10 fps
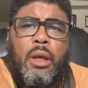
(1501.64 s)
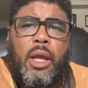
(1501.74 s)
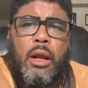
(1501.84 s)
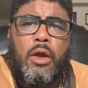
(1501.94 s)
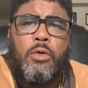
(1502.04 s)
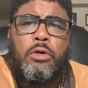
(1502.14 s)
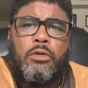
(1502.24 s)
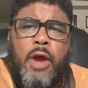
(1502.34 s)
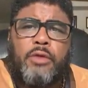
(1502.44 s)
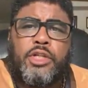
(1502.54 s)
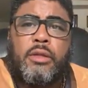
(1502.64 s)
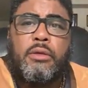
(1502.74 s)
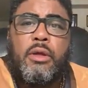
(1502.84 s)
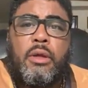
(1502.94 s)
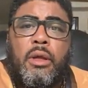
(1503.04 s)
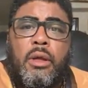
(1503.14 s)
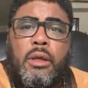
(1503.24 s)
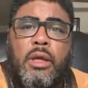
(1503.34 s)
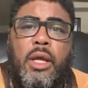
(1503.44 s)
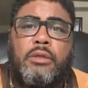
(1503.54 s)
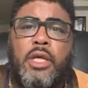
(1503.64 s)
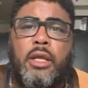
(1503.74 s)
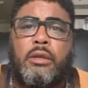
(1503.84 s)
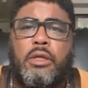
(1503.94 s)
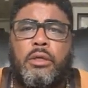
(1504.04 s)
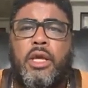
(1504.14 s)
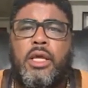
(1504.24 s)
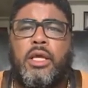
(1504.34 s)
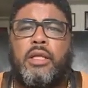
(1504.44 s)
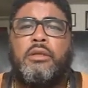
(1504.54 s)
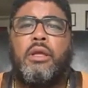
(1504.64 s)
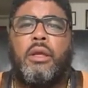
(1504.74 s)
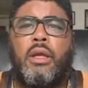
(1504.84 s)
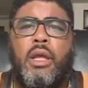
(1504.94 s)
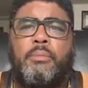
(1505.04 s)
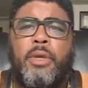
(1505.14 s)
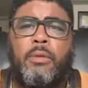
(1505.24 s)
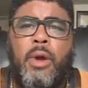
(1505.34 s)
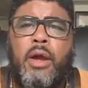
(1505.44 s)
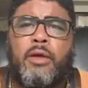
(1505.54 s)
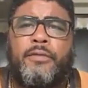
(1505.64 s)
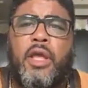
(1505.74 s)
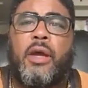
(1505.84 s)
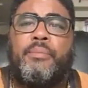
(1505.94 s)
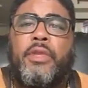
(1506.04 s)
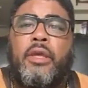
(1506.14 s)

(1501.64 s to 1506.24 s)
and go crouching, yet take good heed and beware of him,